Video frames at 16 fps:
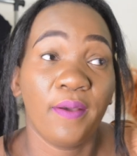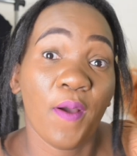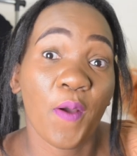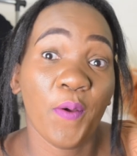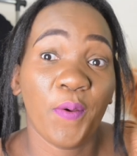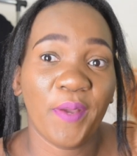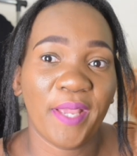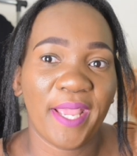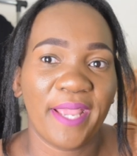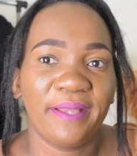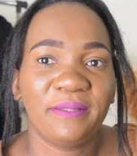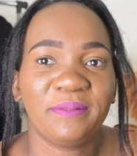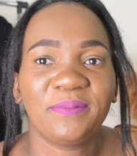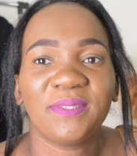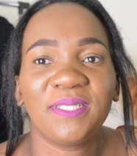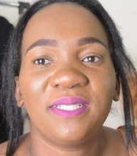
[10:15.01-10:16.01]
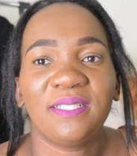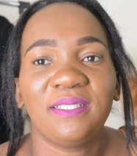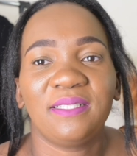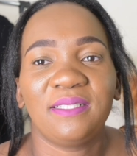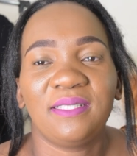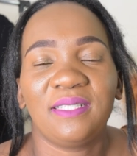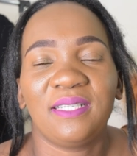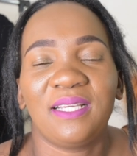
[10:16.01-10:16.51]
oh okay
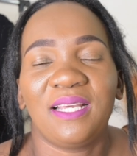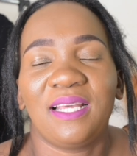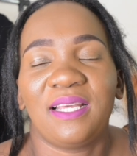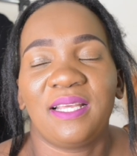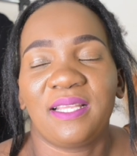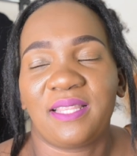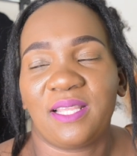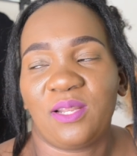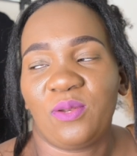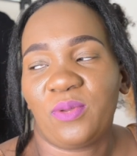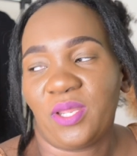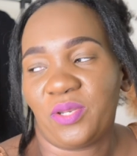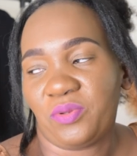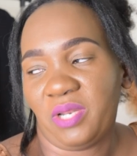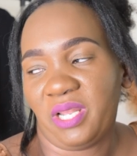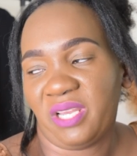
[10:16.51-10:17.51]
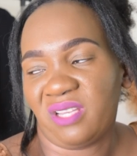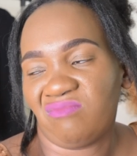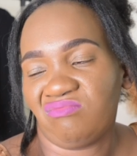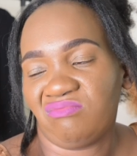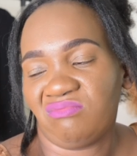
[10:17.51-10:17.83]
yeah they look at you like